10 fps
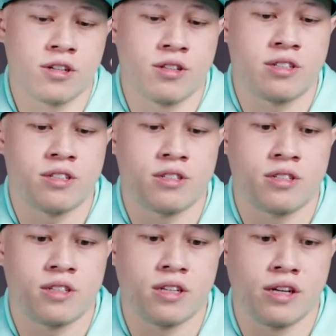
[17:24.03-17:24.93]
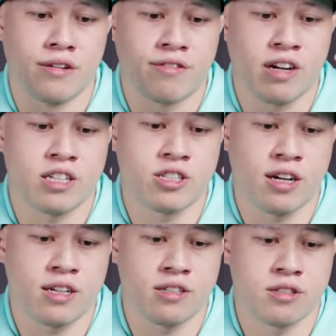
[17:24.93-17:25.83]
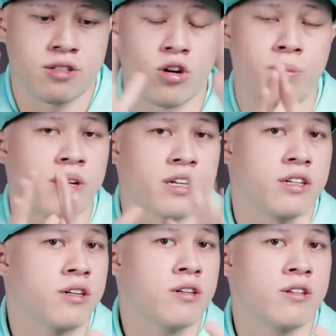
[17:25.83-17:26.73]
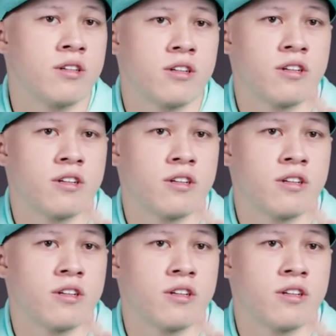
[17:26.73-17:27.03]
you know, this is the franchise's opening year.